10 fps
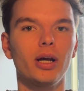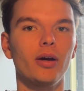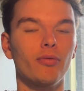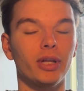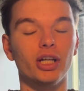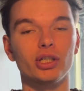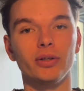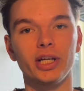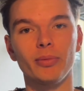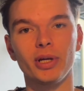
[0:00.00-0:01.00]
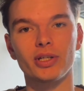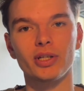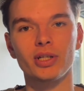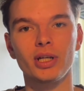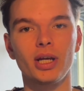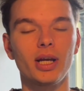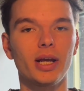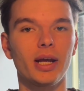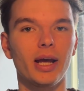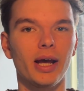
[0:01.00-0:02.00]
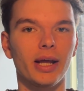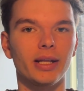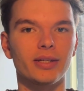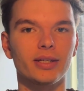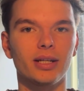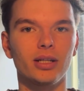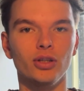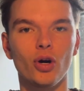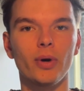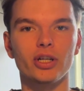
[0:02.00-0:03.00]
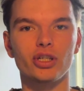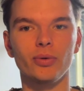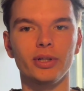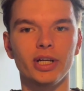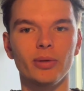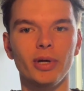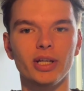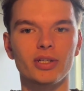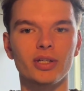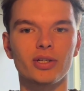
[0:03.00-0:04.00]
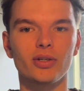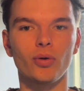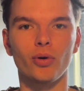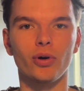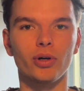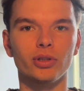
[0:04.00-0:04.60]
relational databases. And NoSQL databases or